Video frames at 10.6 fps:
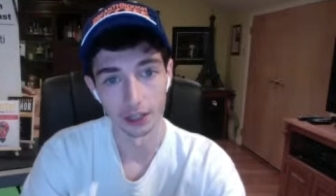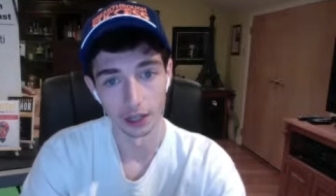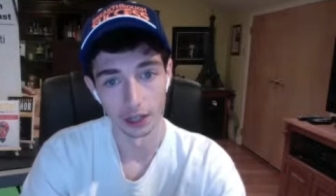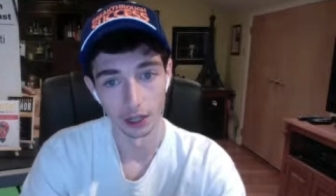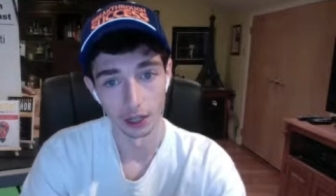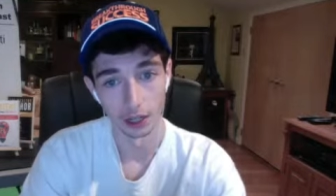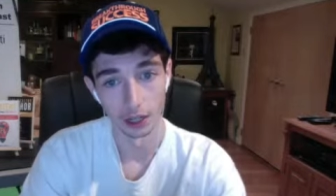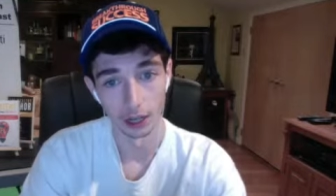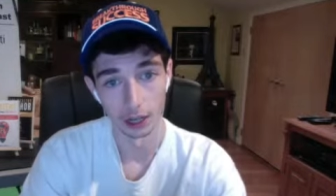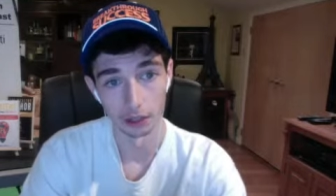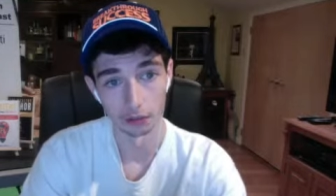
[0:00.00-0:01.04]
Uh,
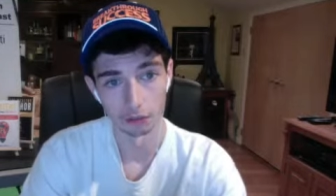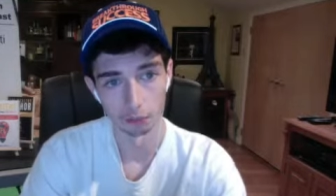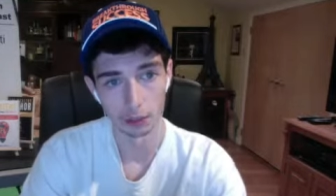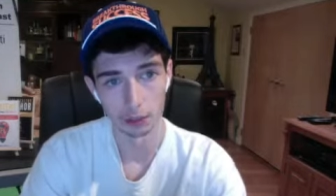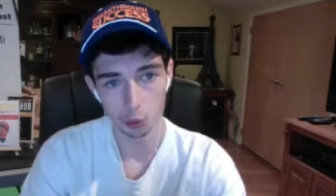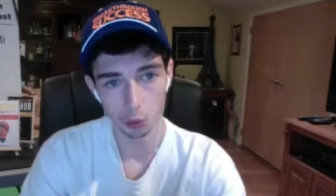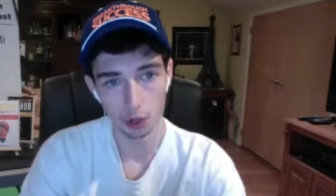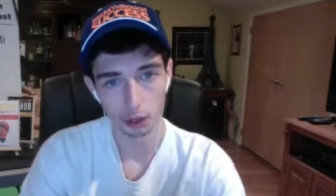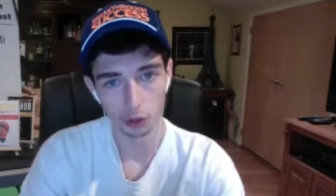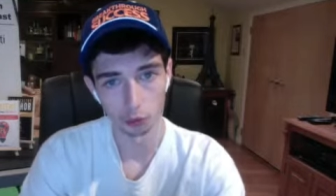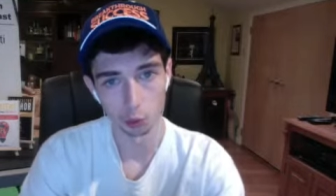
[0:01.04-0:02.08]
and for people who want to
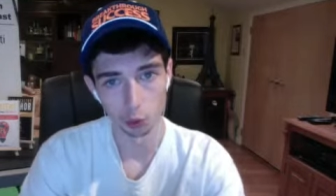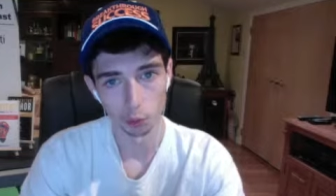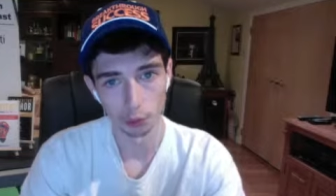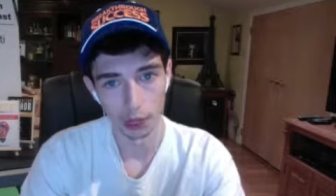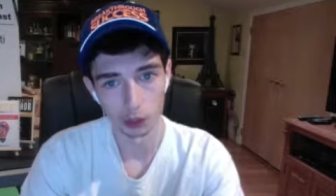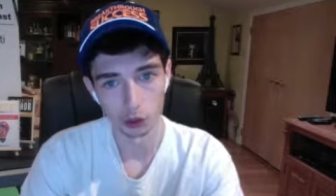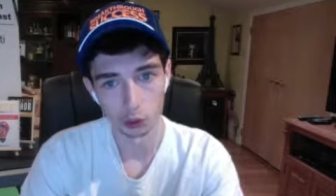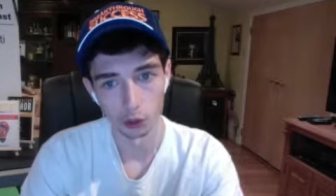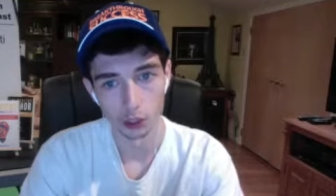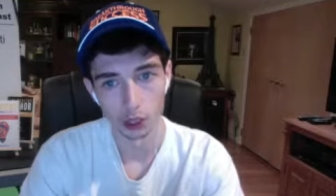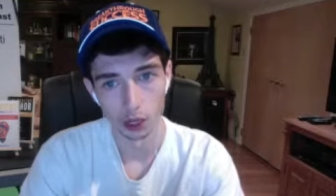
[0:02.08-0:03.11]
learn more about you,
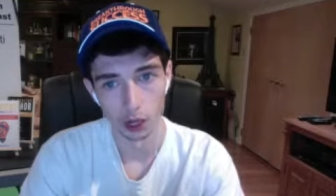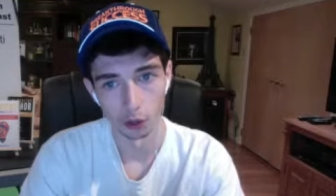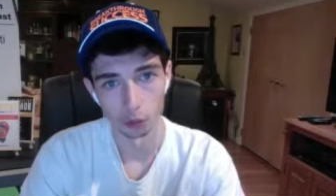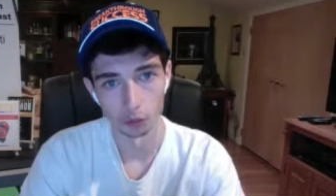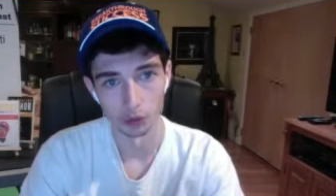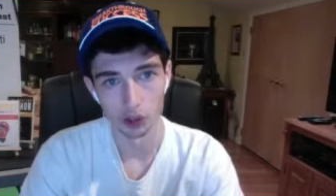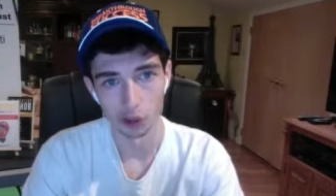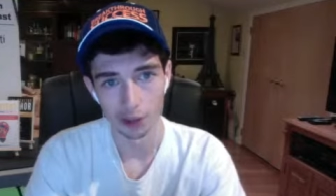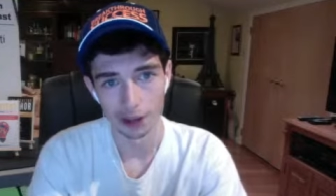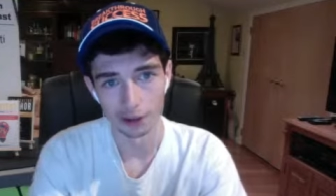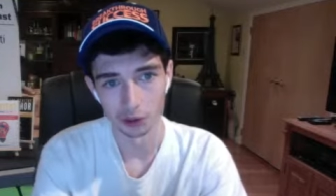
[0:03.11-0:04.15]
uh, we can talk about
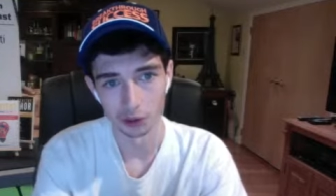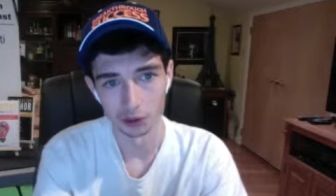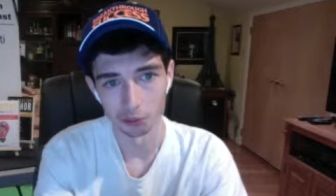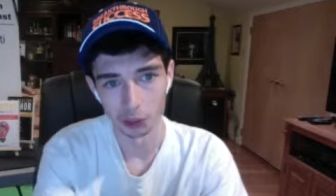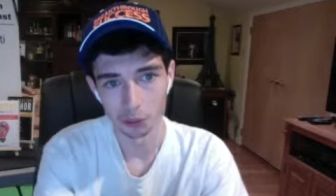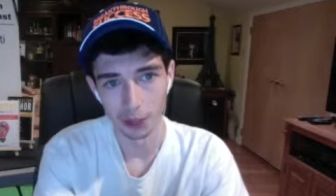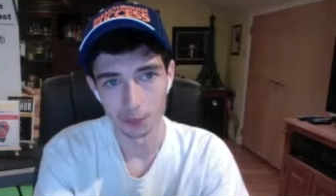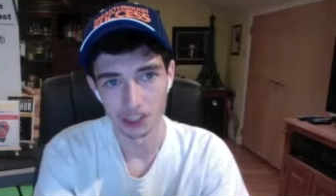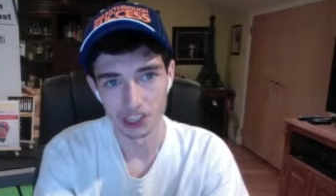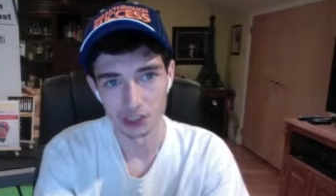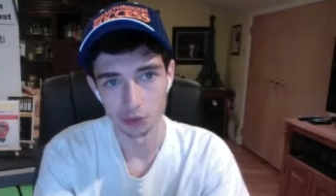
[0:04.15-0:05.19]
how you're a book publicist.